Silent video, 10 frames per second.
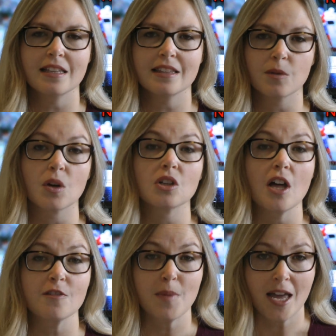There were a
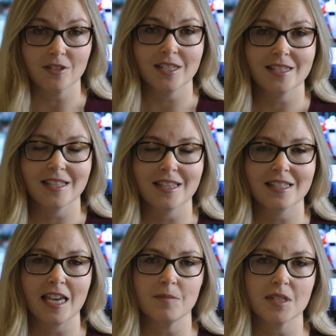lot of penalties in
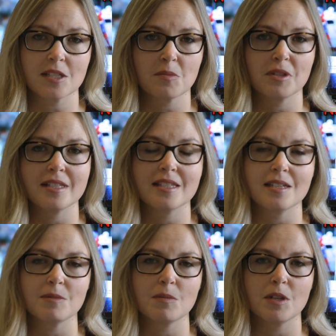this game. Discipline
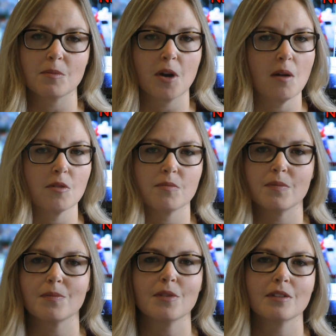seemed to be a
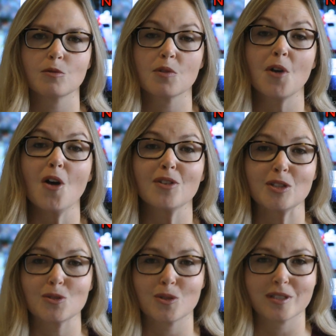problem,
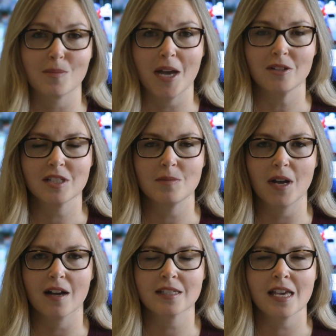revolving door in the penalty
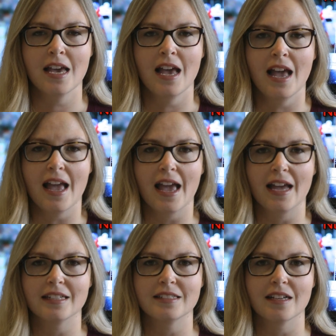box,
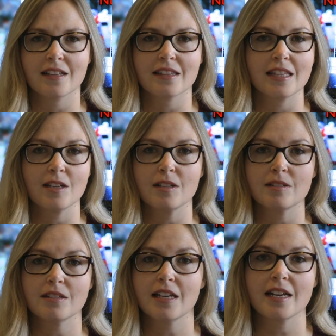and
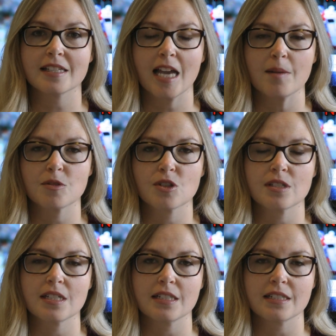the IceCaps
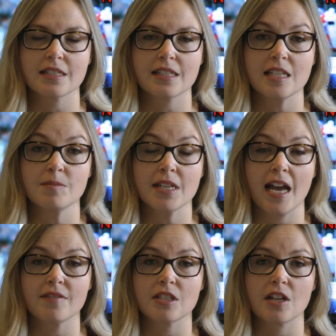just didn't seem to
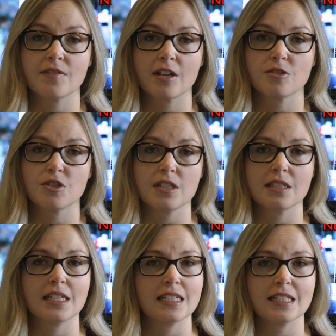have a lot of energy.
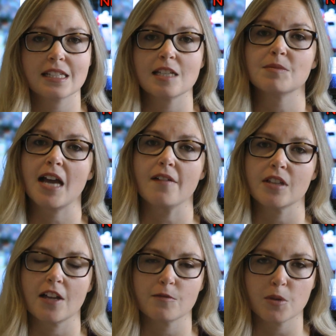They didn't seem to have a
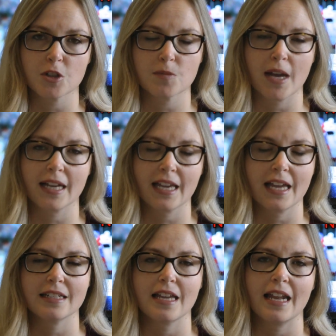lot of pushback,
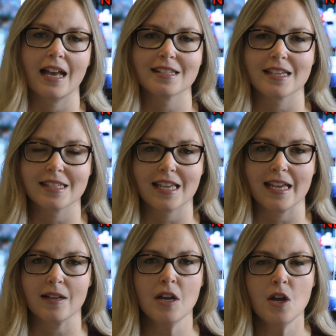and as I
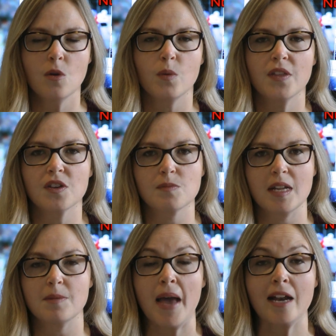say, with as
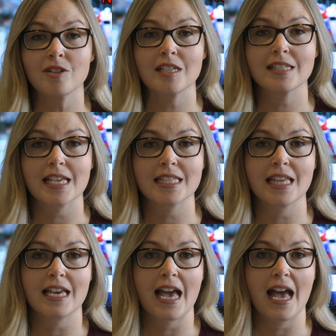many penalties as
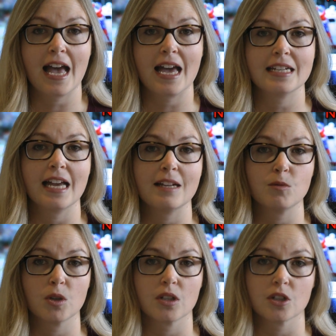they had and
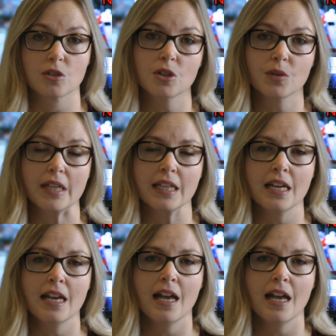were accruing,